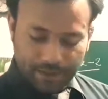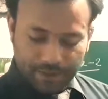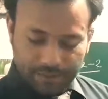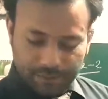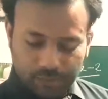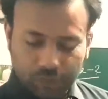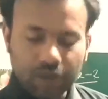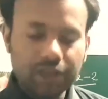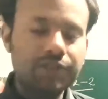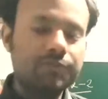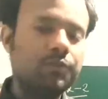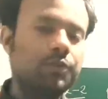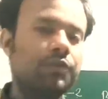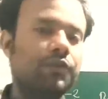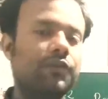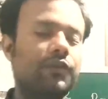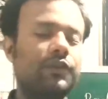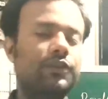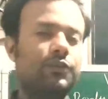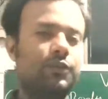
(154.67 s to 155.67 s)
body is
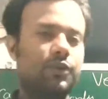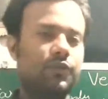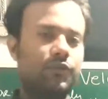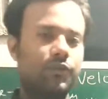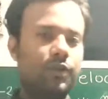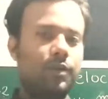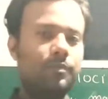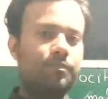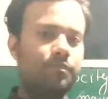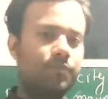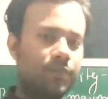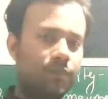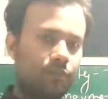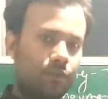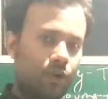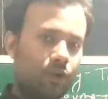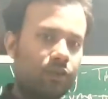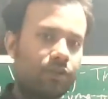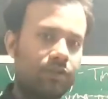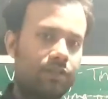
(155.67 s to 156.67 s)
moving with uniform
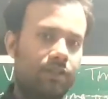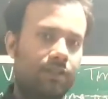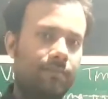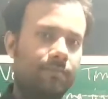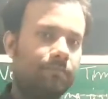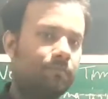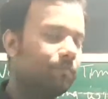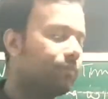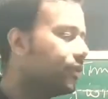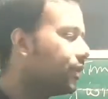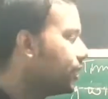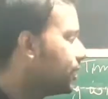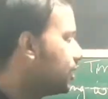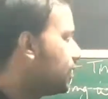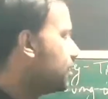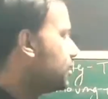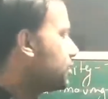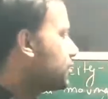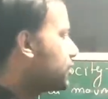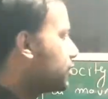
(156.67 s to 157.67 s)
velocity.
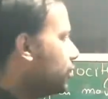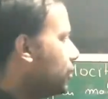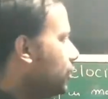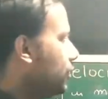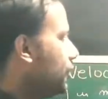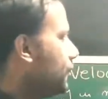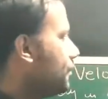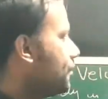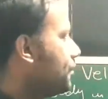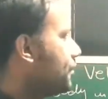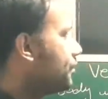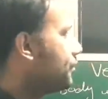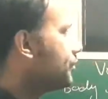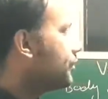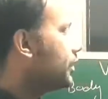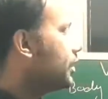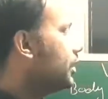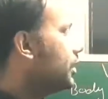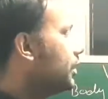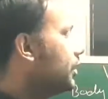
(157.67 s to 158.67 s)
So
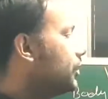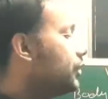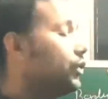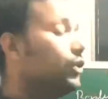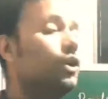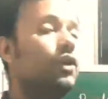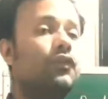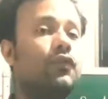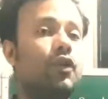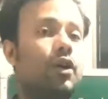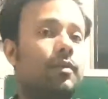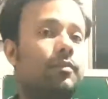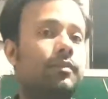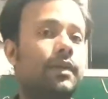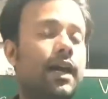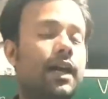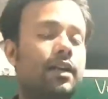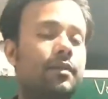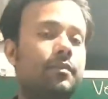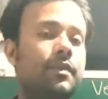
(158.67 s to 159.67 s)
uniform,
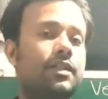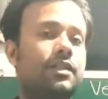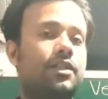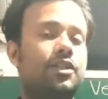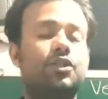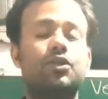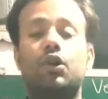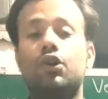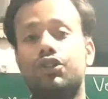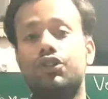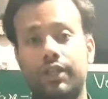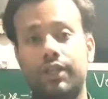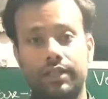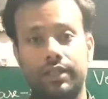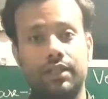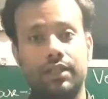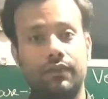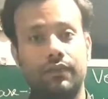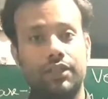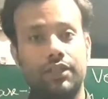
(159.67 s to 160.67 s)
that means it is not
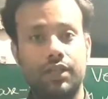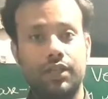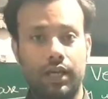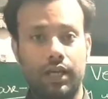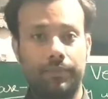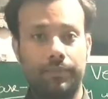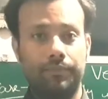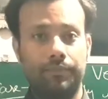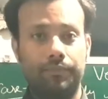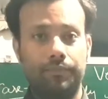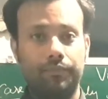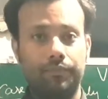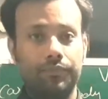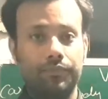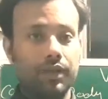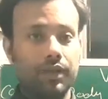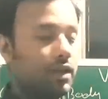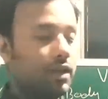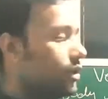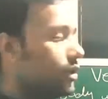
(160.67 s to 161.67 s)
changing with time.
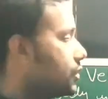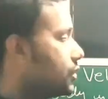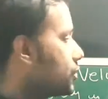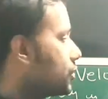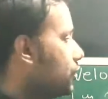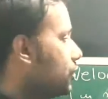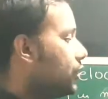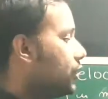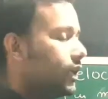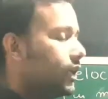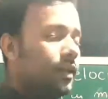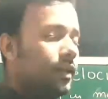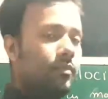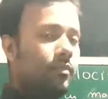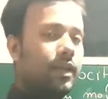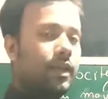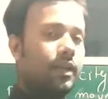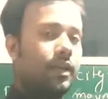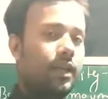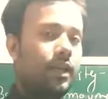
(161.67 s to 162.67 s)
So you can
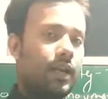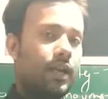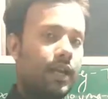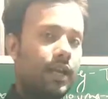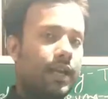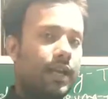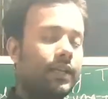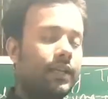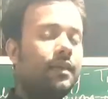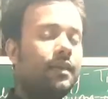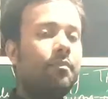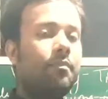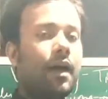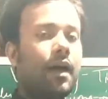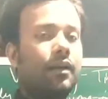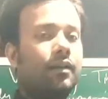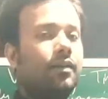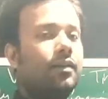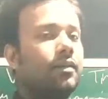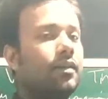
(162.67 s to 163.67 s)
make any
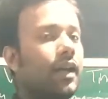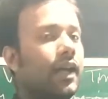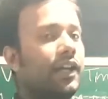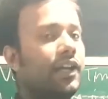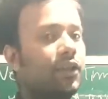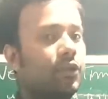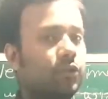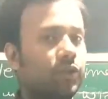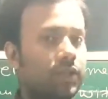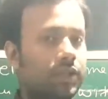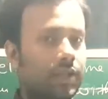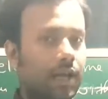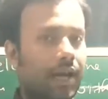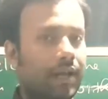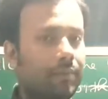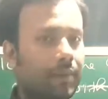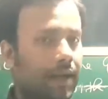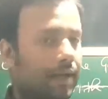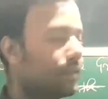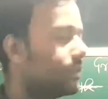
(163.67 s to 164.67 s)
parallel line to the
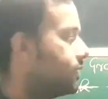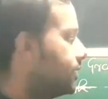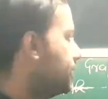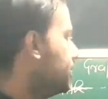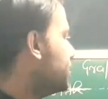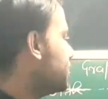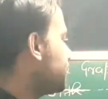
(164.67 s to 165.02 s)
time axis